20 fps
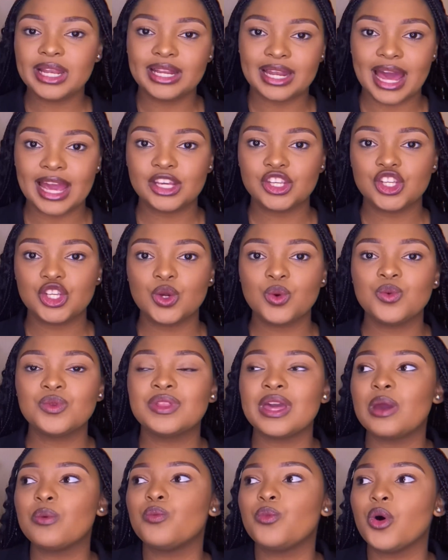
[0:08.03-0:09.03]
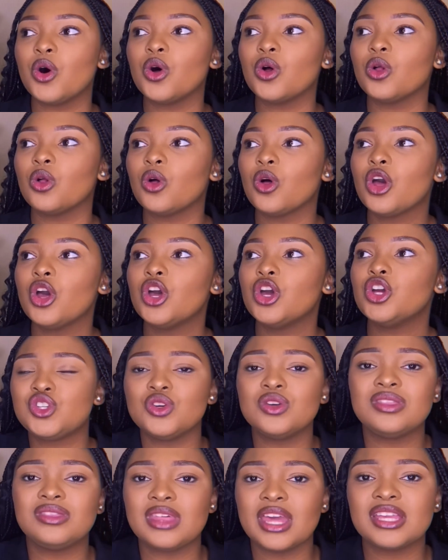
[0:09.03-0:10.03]
like you, they will
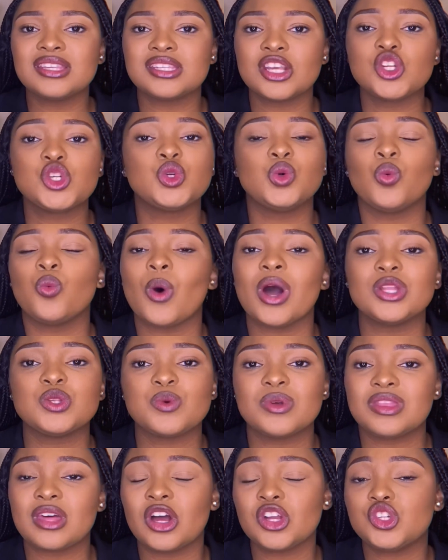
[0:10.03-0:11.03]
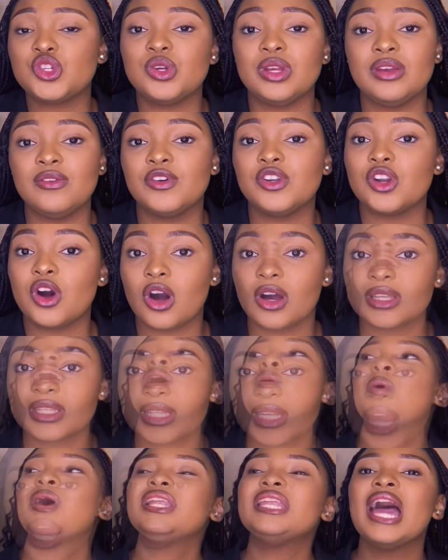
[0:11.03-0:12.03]
do things that you want without you even asking. I
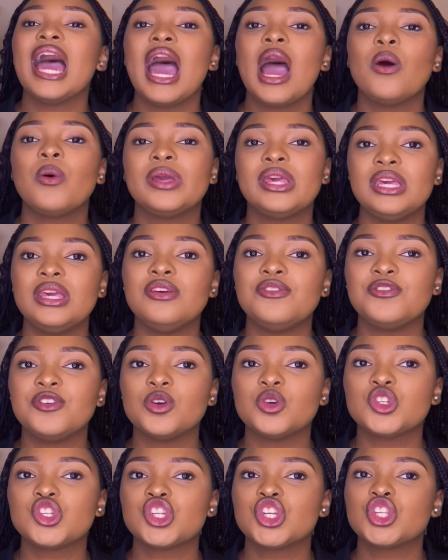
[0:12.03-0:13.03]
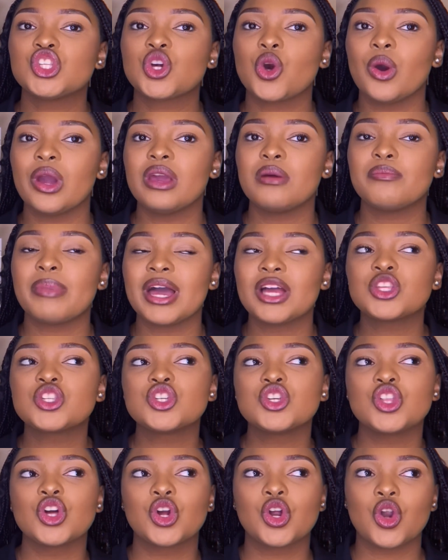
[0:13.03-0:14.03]
wonder how he feels just going back
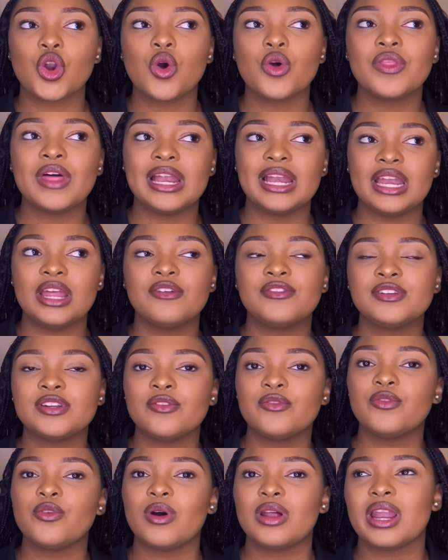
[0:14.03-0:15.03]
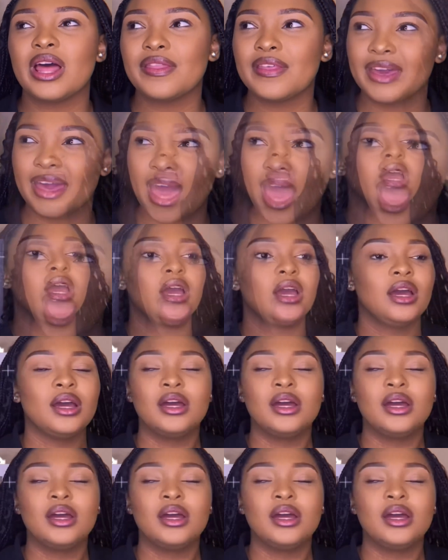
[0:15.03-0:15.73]
to the girl that left him for another guy.